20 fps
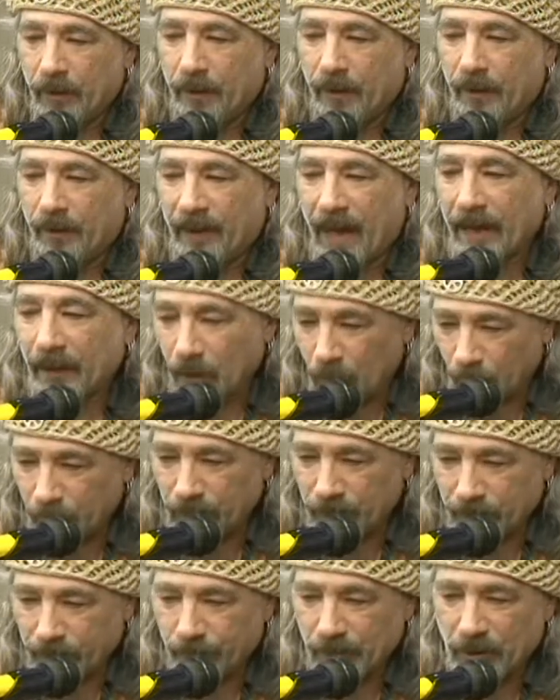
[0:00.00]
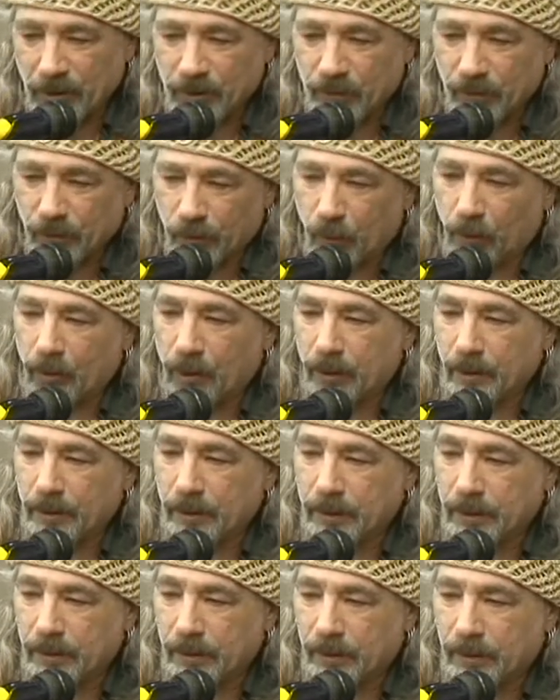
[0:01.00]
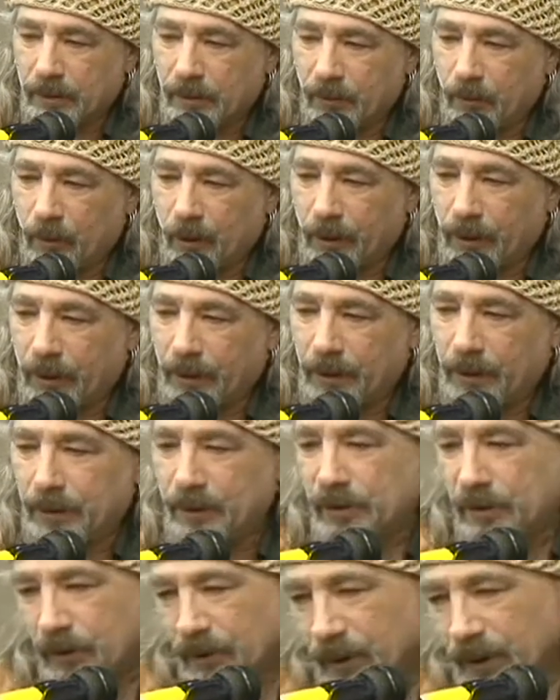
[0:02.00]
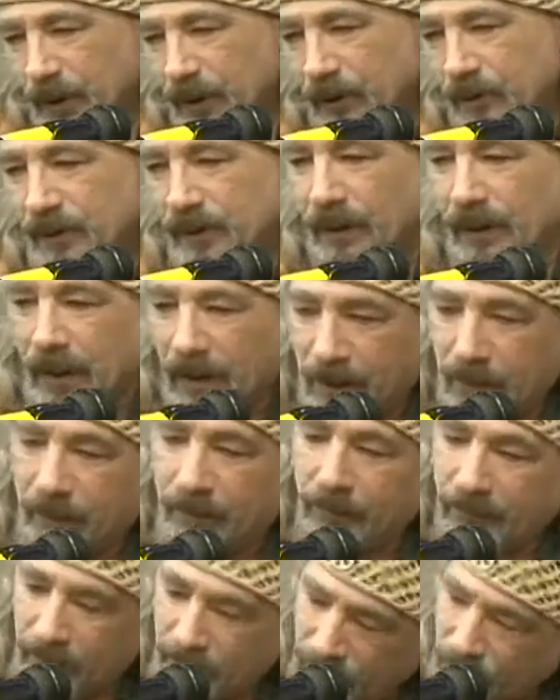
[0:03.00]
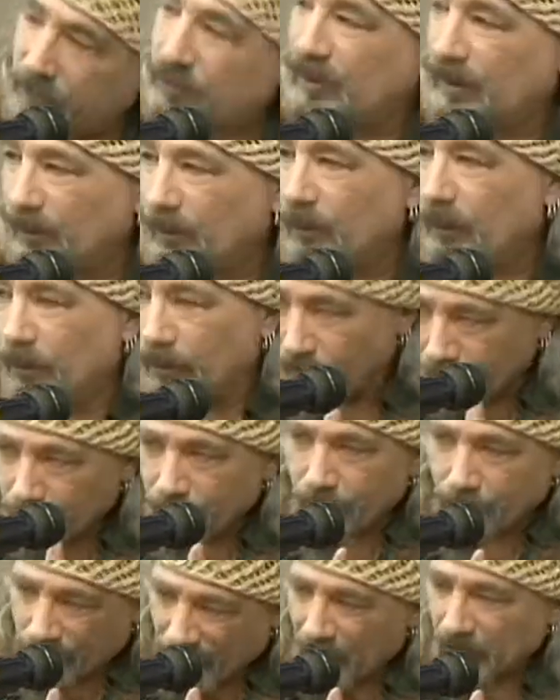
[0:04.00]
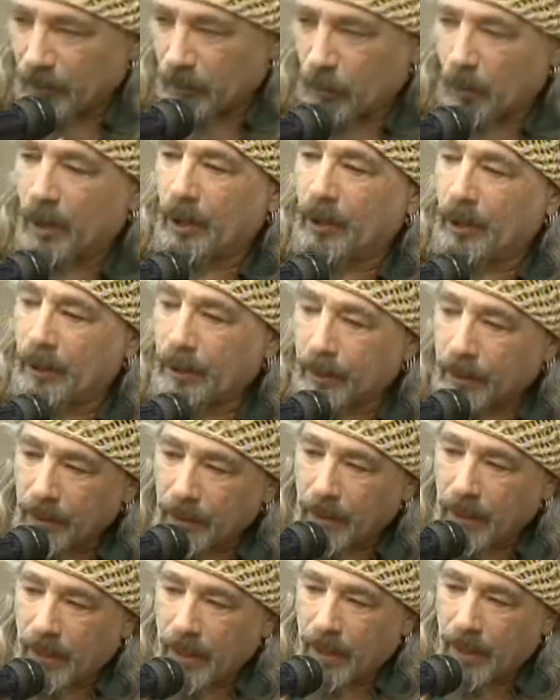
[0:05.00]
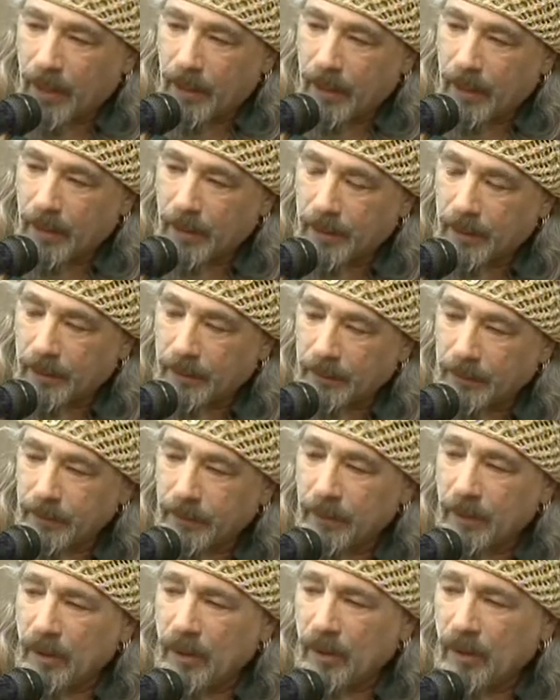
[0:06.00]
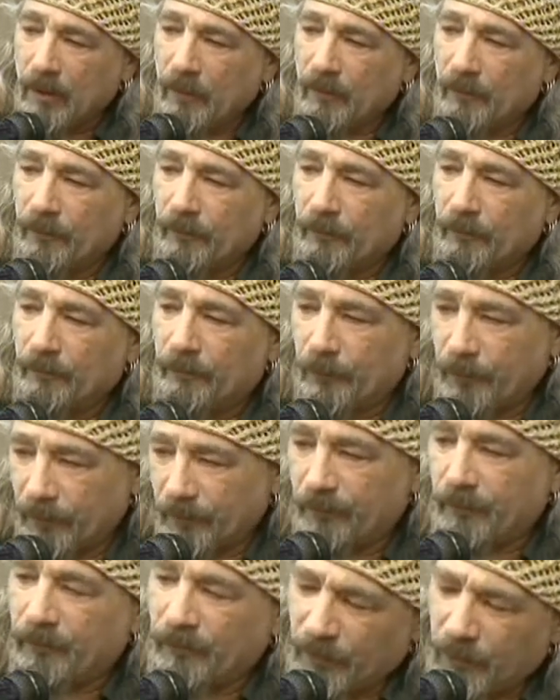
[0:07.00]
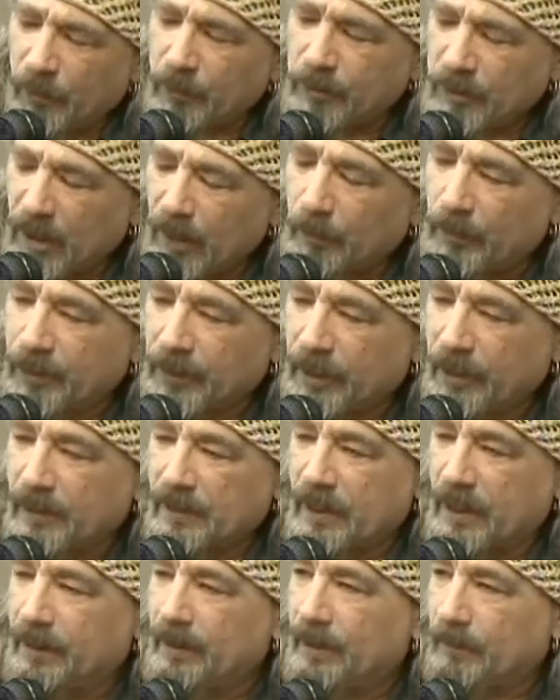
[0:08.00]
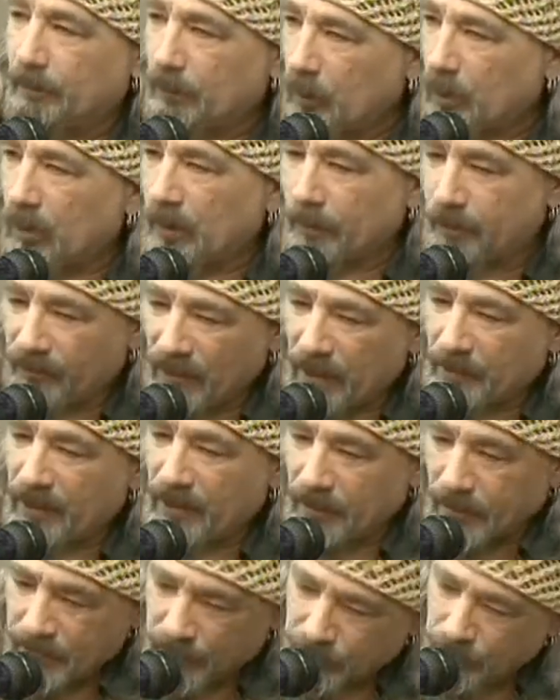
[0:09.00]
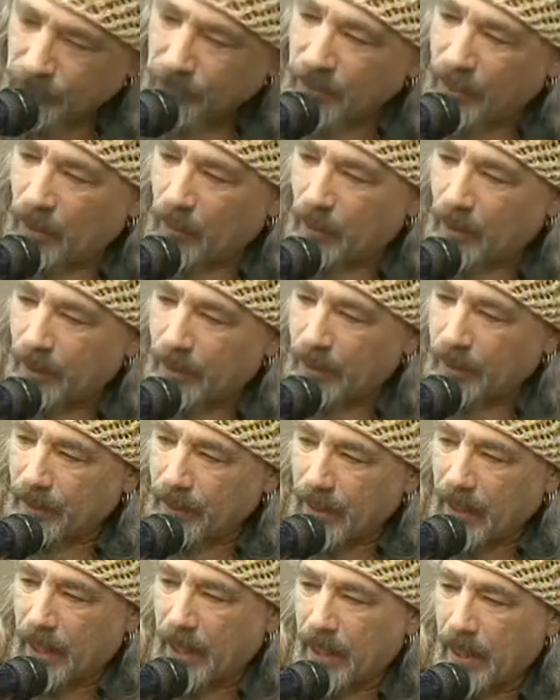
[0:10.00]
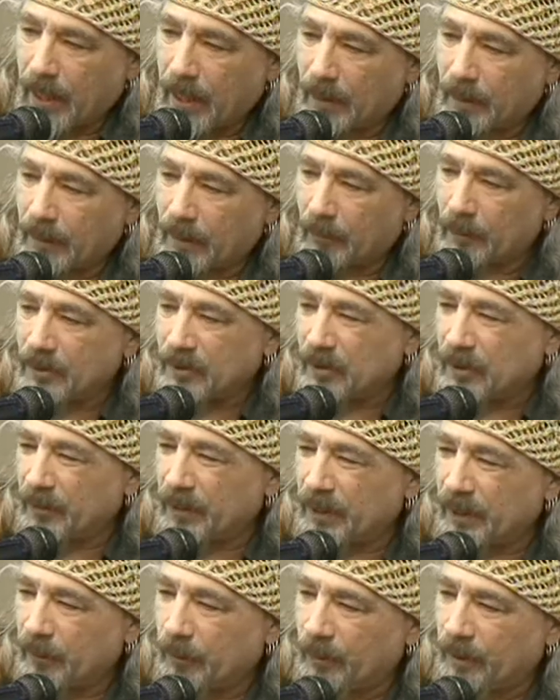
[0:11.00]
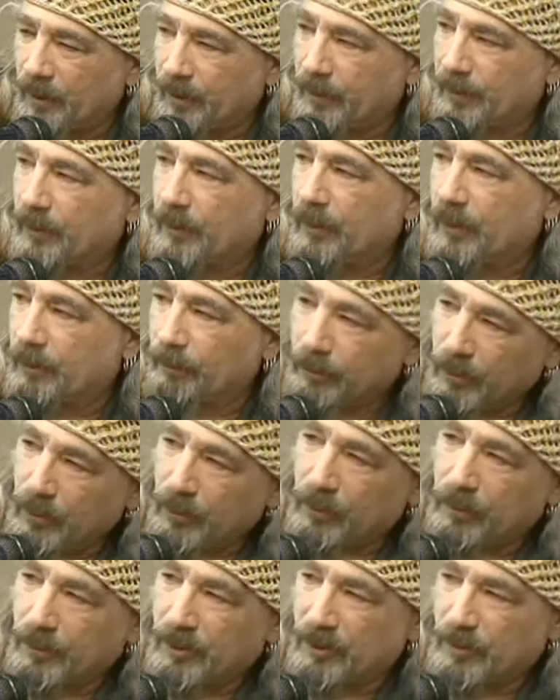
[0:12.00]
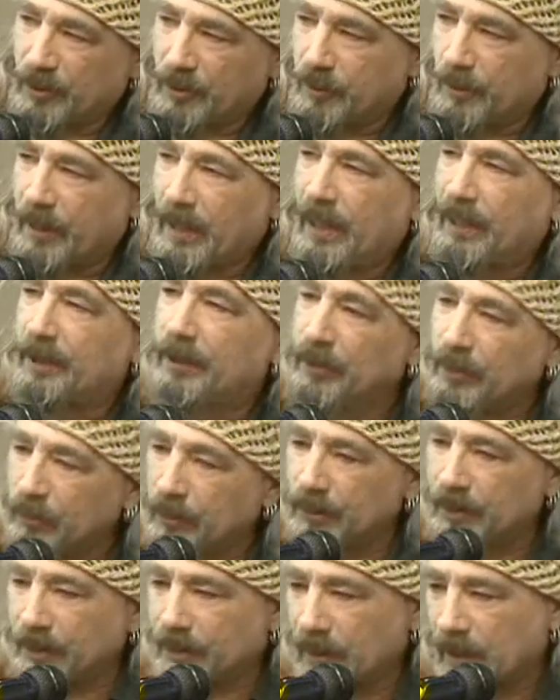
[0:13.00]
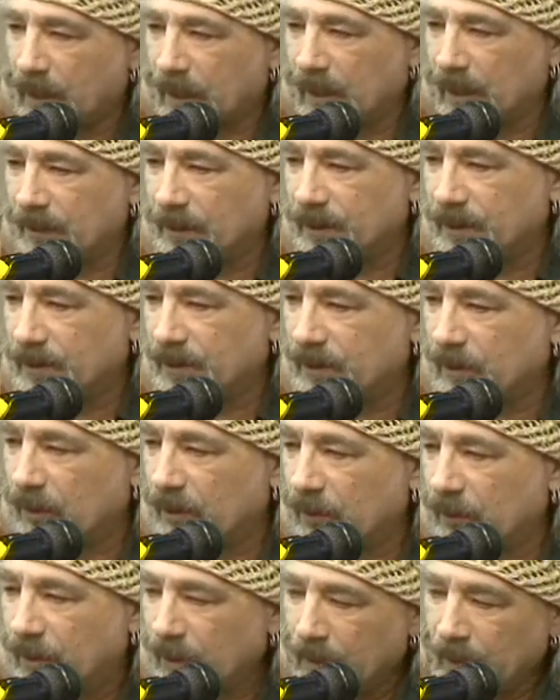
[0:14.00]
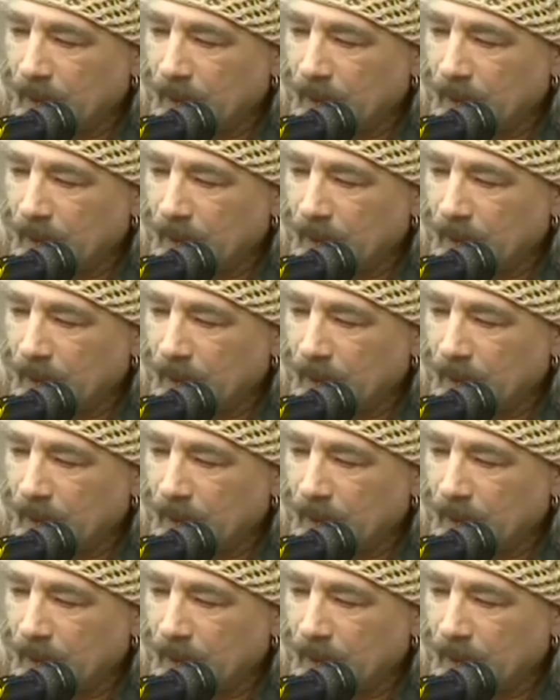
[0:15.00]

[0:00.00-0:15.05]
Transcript: that opened a bunch of doors to working in the studios and getting some better work. And for the for those couple of years, I did more primarily studio work, and I was doing it with computers, which were kind of new at the time, and so